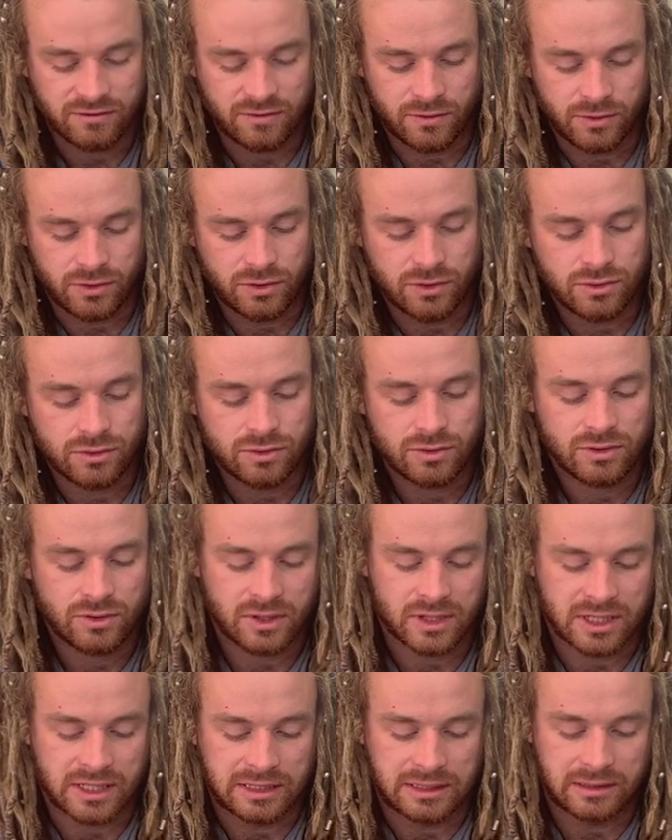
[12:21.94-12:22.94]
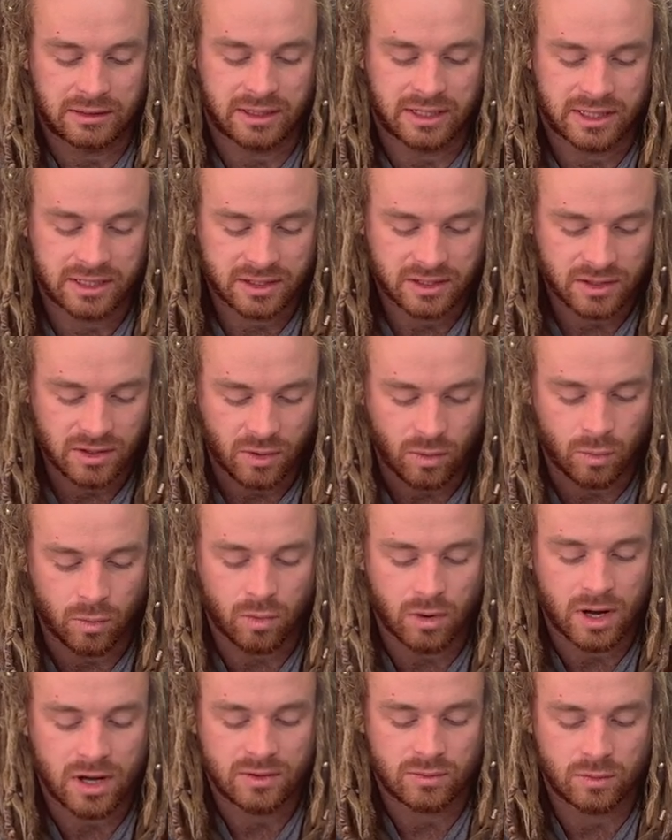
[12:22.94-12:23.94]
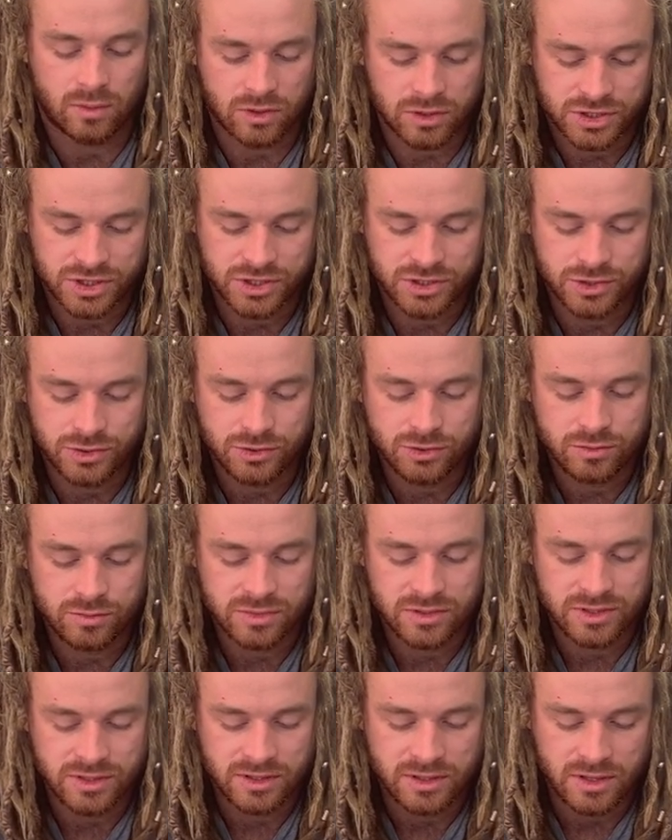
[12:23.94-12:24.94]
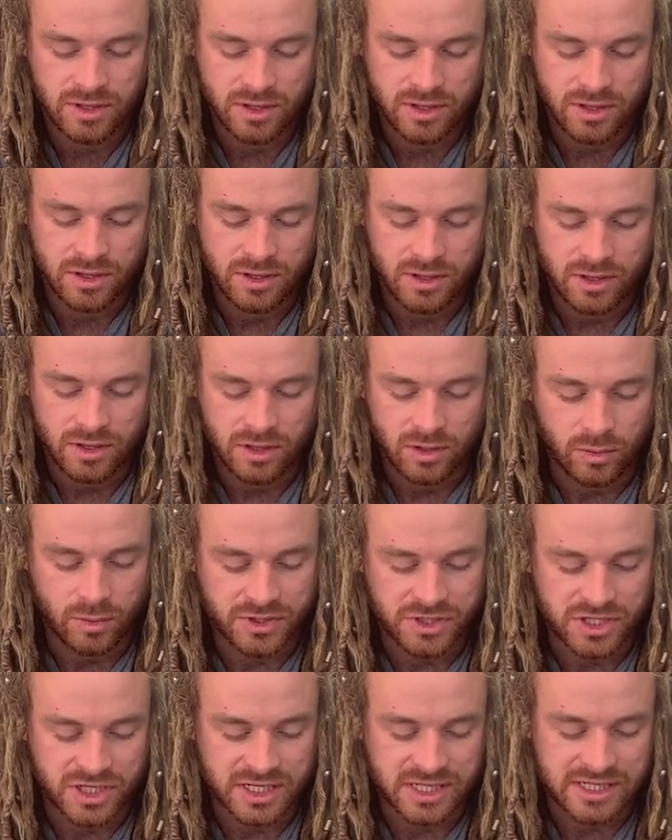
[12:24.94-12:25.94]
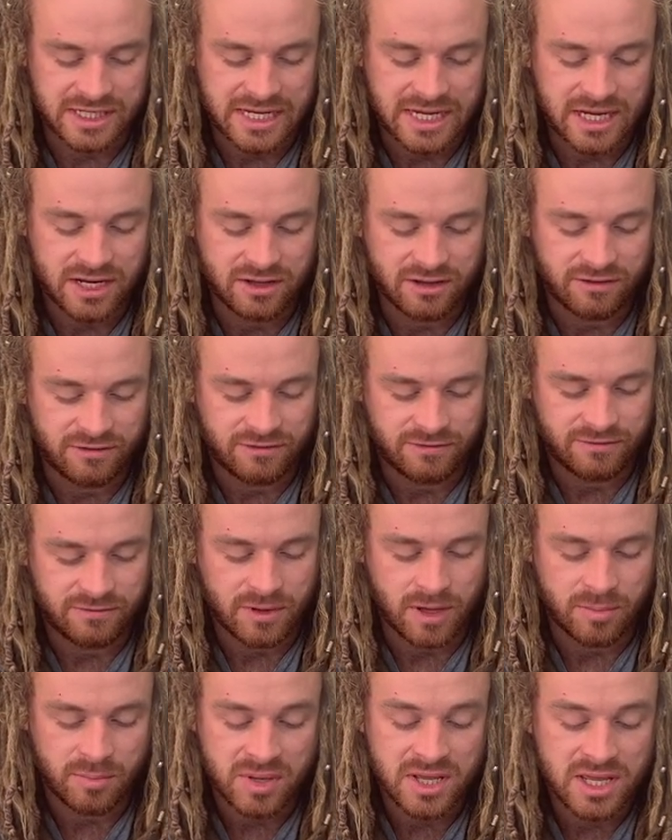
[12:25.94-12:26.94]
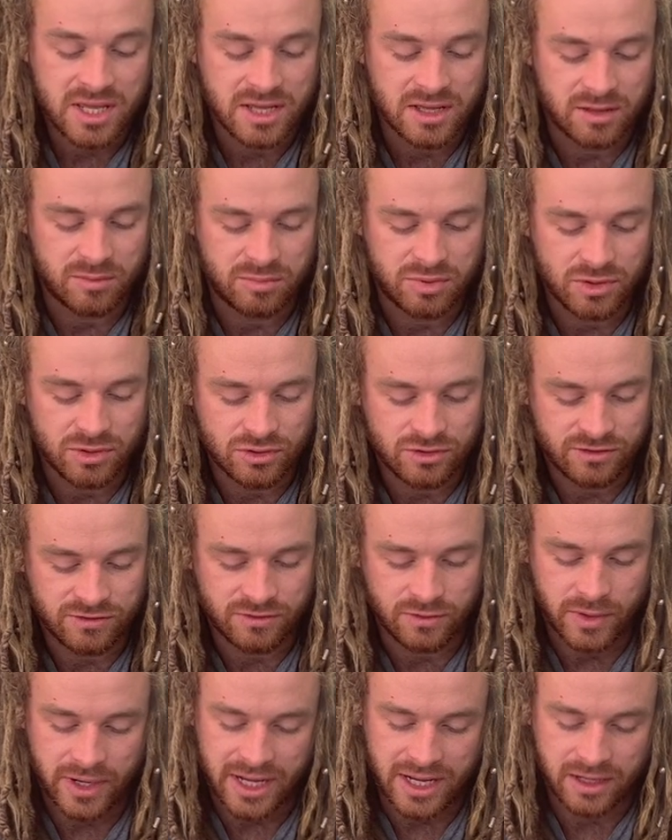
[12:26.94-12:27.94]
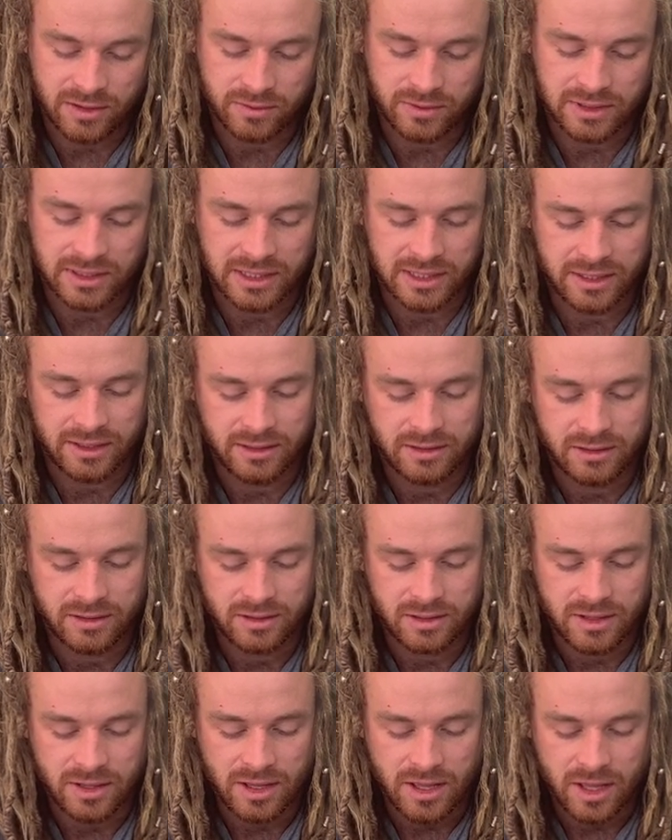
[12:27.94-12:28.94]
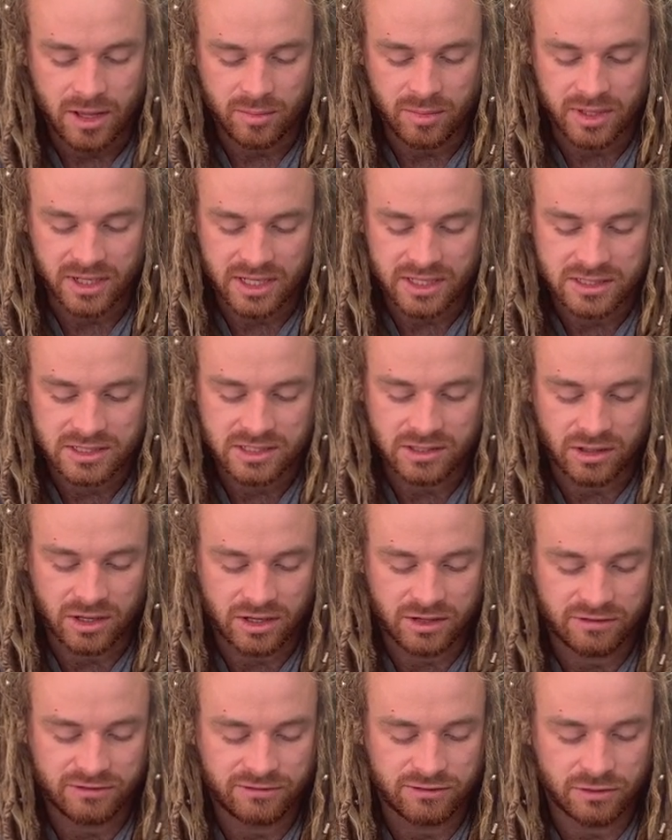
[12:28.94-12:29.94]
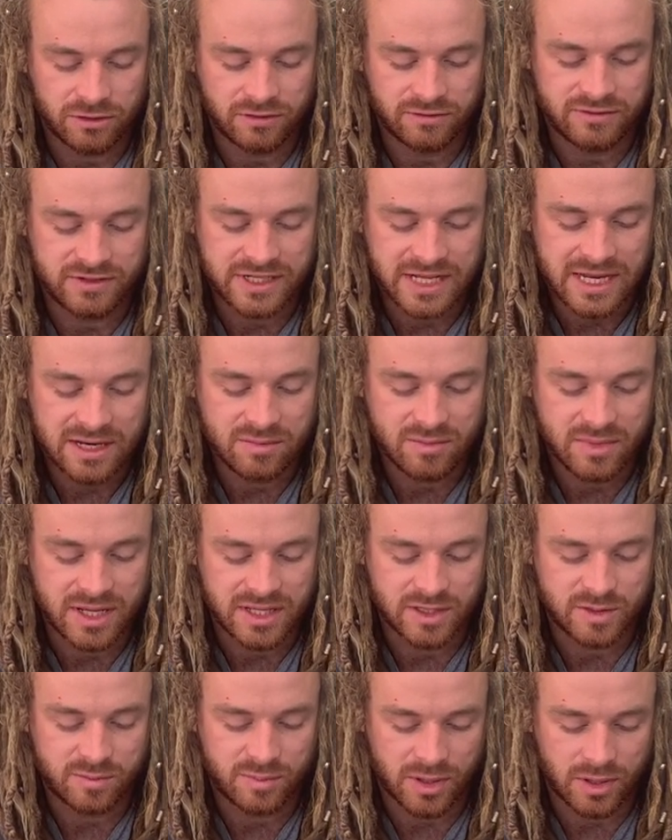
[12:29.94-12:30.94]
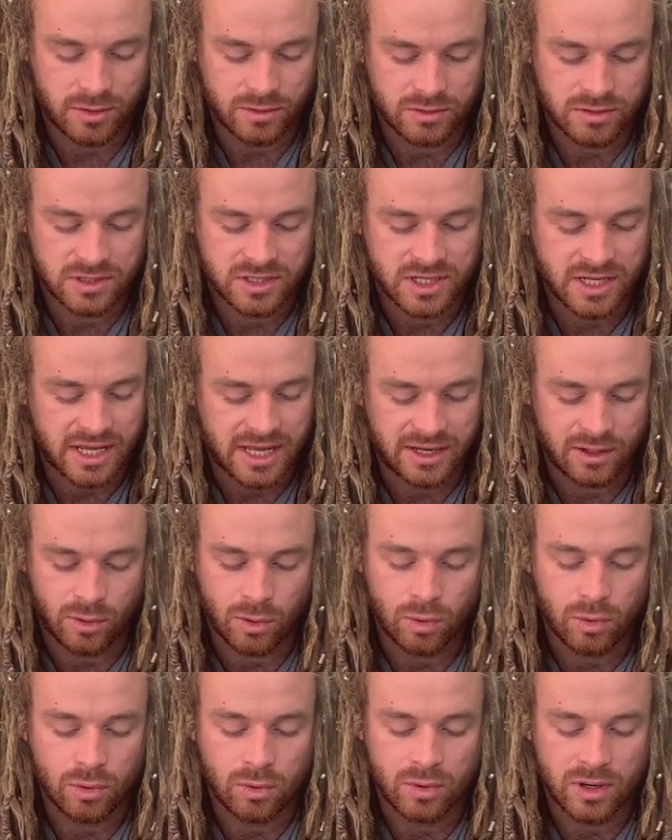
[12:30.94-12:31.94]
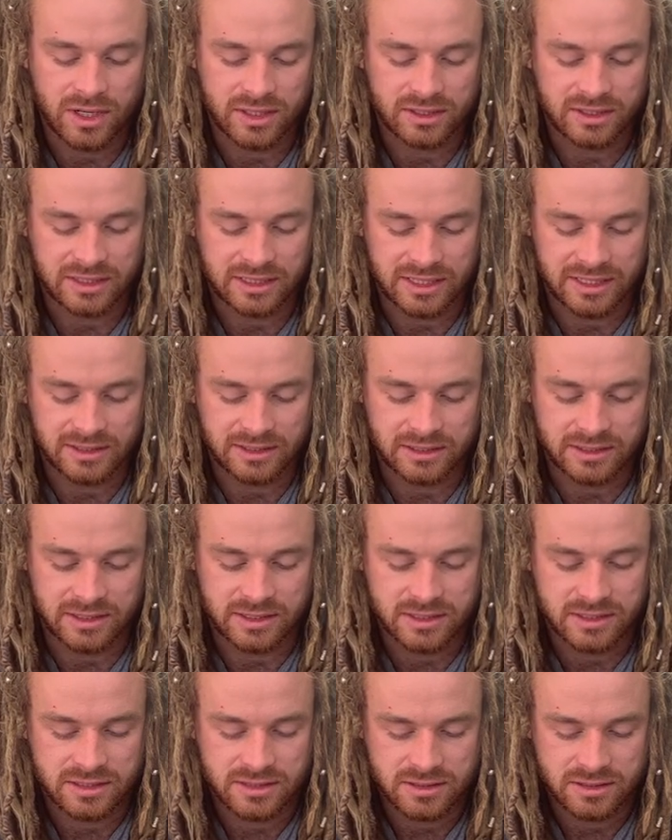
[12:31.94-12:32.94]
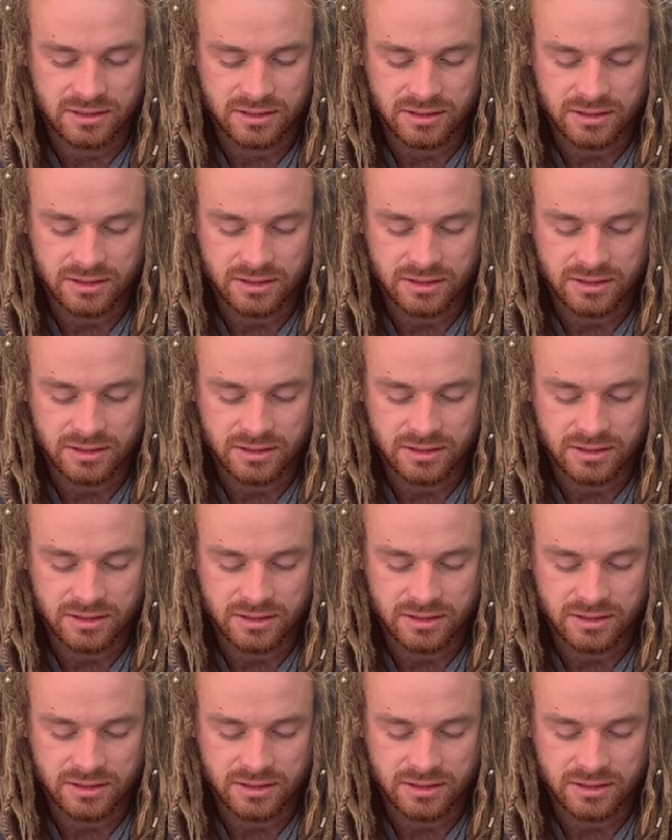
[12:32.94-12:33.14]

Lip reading: For you are like whitewashed tombs, which indeed appear beautiful outwardly, but inside are full of dead men's bones and all uncleanliness.